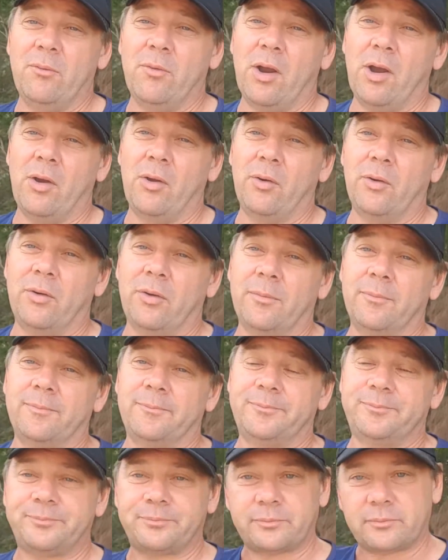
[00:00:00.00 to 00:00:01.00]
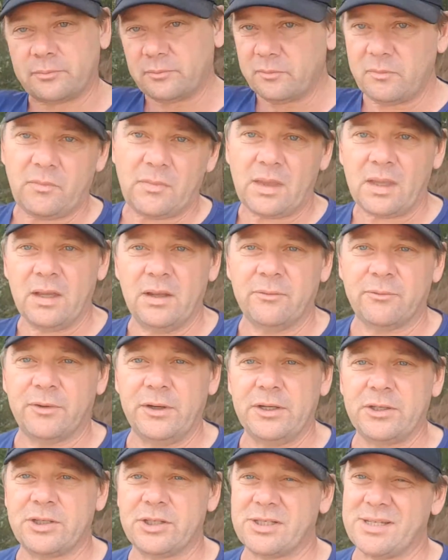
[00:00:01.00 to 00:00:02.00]
Road and
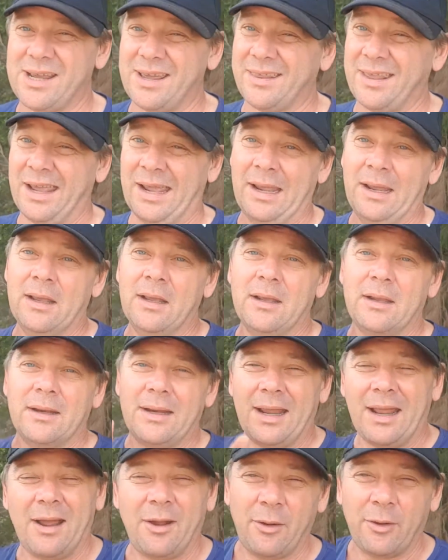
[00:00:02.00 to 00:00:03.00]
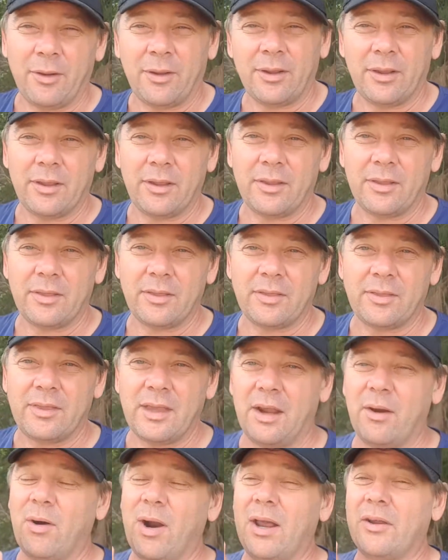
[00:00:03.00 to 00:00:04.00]
finishes down there. Now,
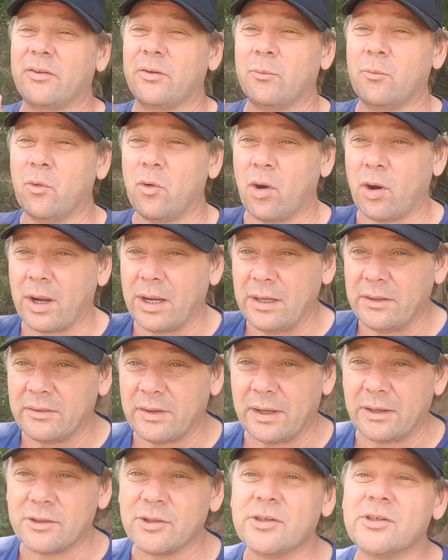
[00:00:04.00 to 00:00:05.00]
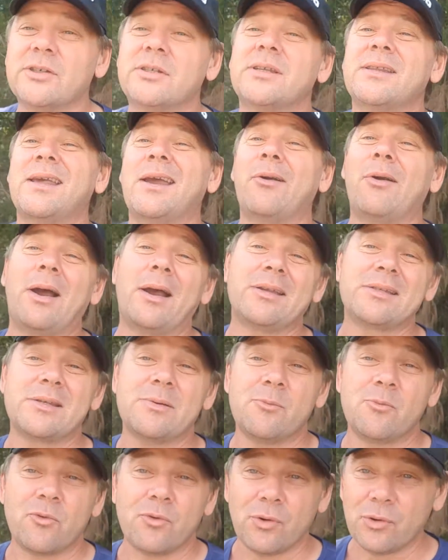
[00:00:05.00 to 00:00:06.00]
there are some rocky sections, there are
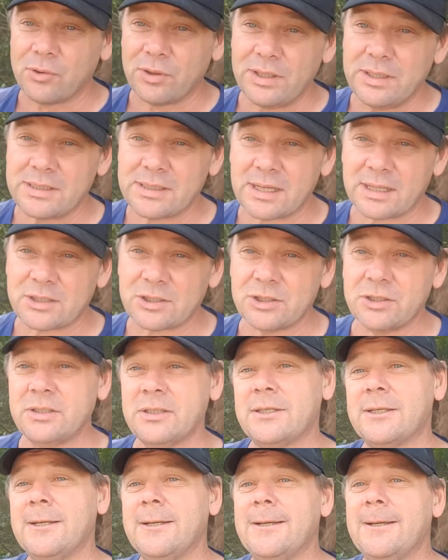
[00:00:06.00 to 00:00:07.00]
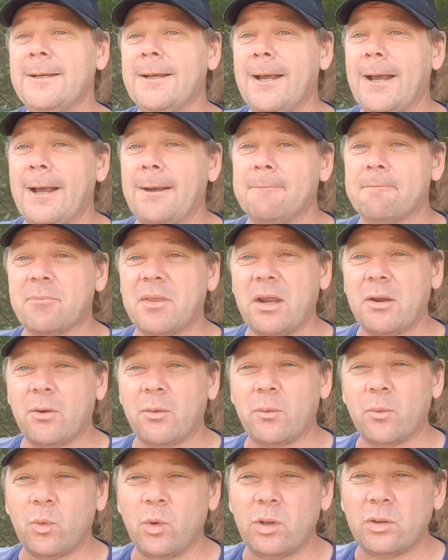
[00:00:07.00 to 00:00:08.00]
some rooty sections. They
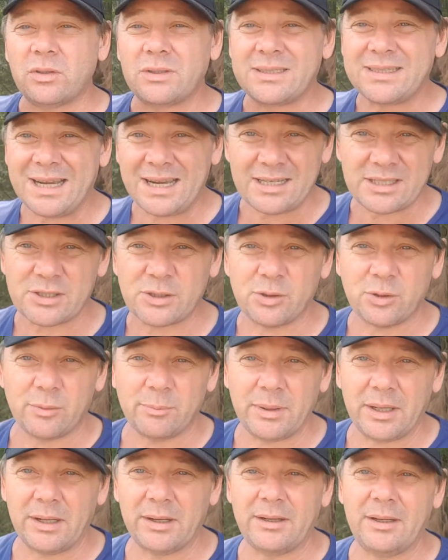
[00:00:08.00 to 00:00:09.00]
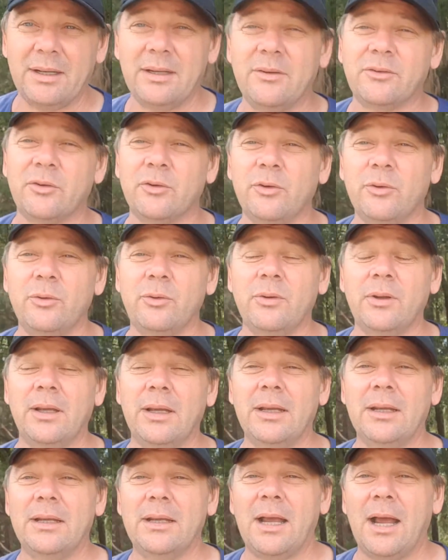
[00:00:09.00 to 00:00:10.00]
will test your ability to
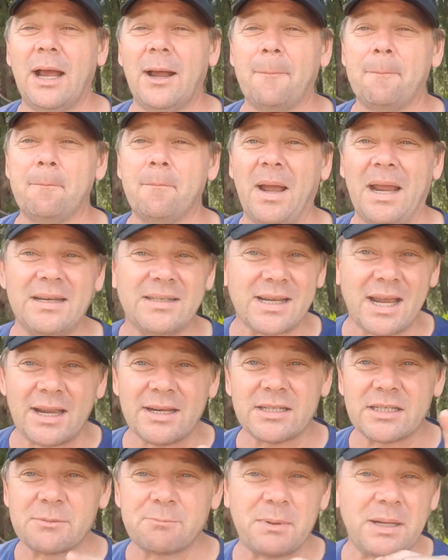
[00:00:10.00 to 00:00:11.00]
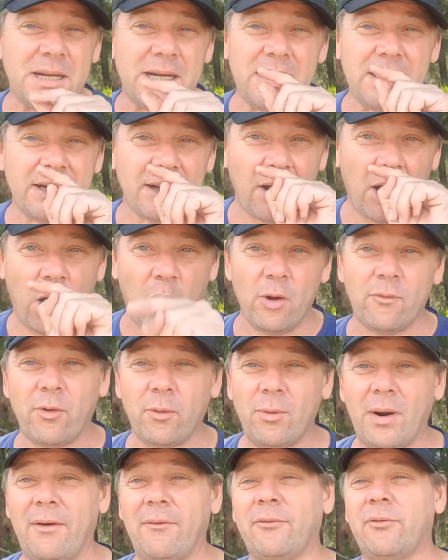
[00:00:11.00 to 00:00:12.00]
maintain speed over
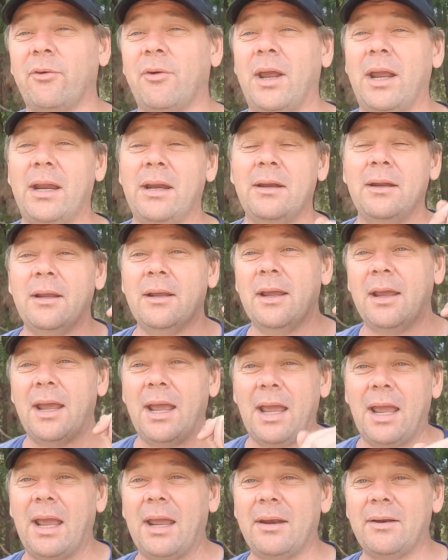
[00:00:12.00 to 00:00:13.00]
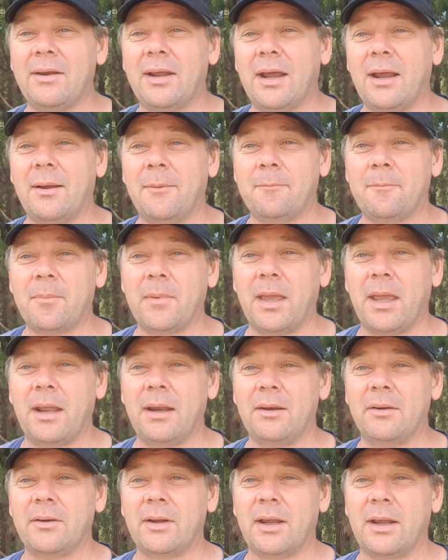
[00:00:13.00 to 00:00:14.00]
rough terrain and
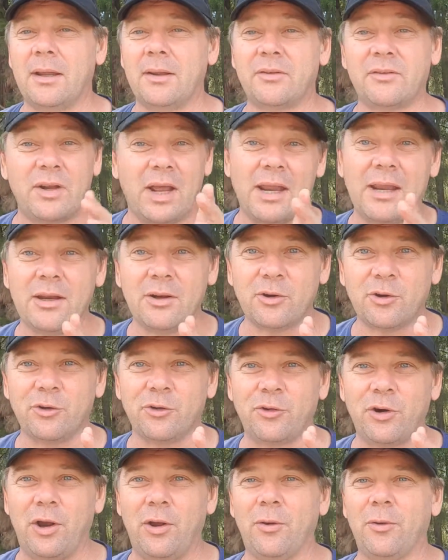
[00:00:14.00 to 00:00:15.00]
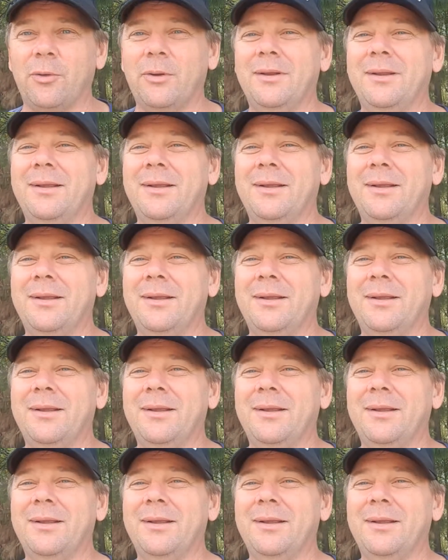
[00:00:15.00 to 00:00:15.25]
stay in control.